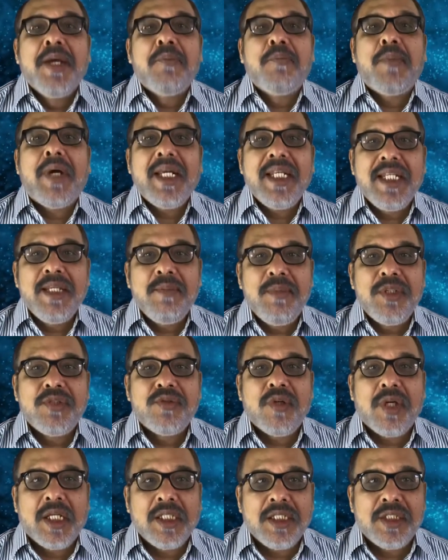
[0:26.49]
My name
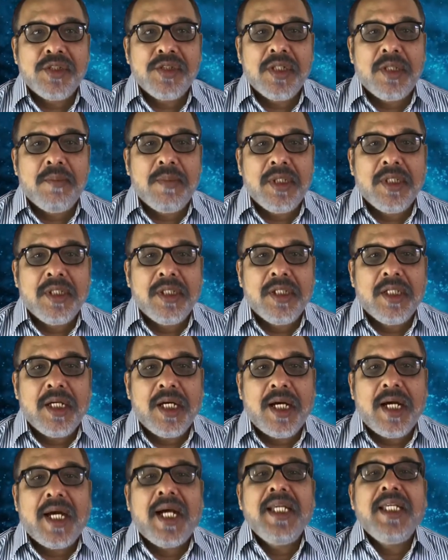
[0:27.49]
is Raja Sharma.
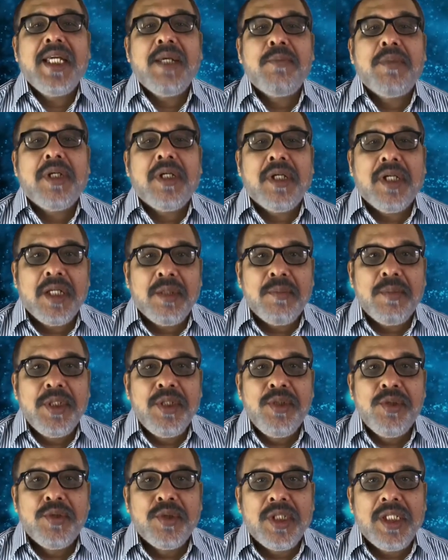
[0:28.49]
I am an urban
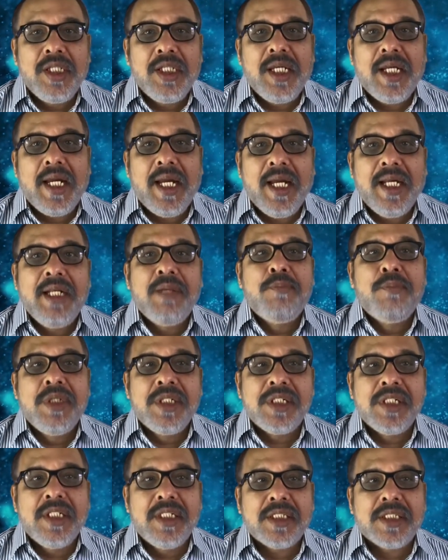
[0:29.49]
yogi and a
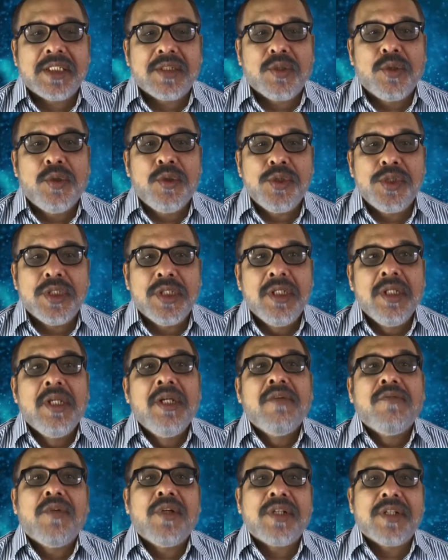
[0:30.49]
business coach
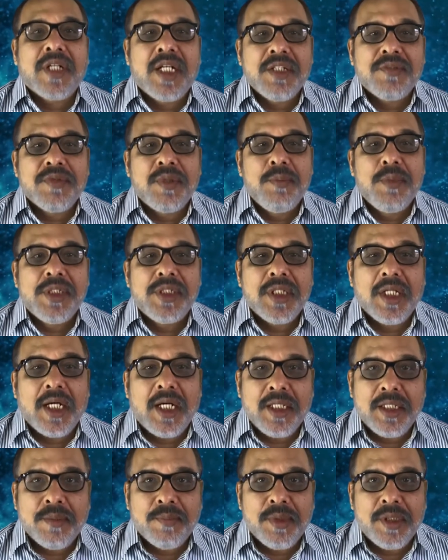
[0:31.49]
for transformation
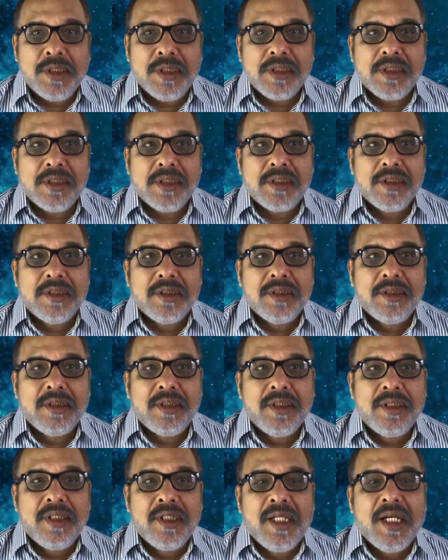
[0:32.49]
entrepreneurs.
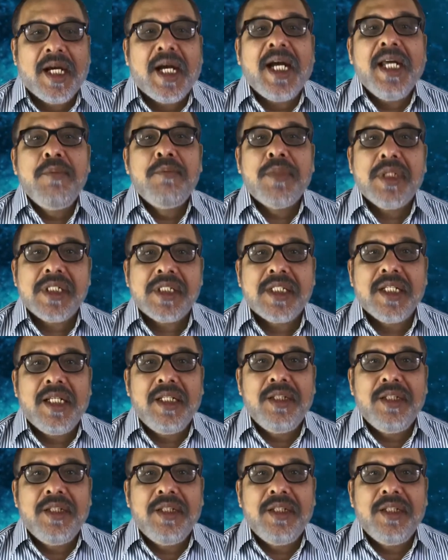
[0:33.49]
I must tell